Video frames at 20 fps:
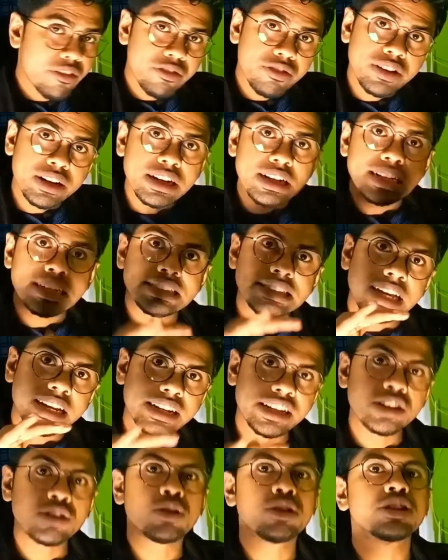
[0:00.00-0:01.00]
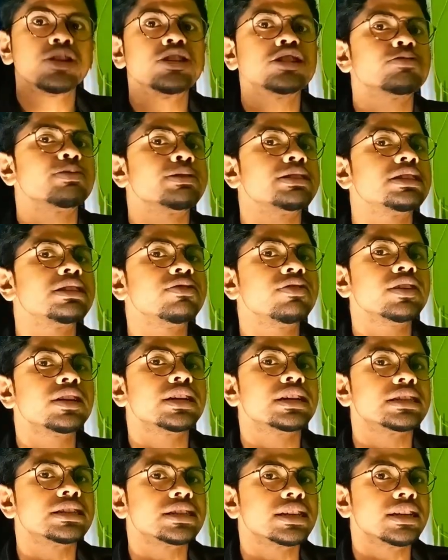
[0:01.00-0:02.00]
After deciding on your
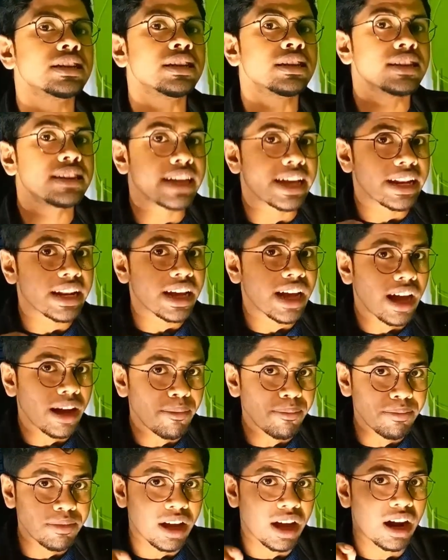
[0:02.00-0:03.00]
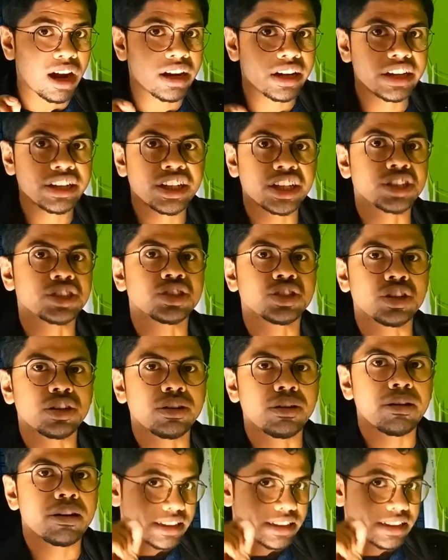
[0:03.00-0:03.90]
specification, then come the architecture.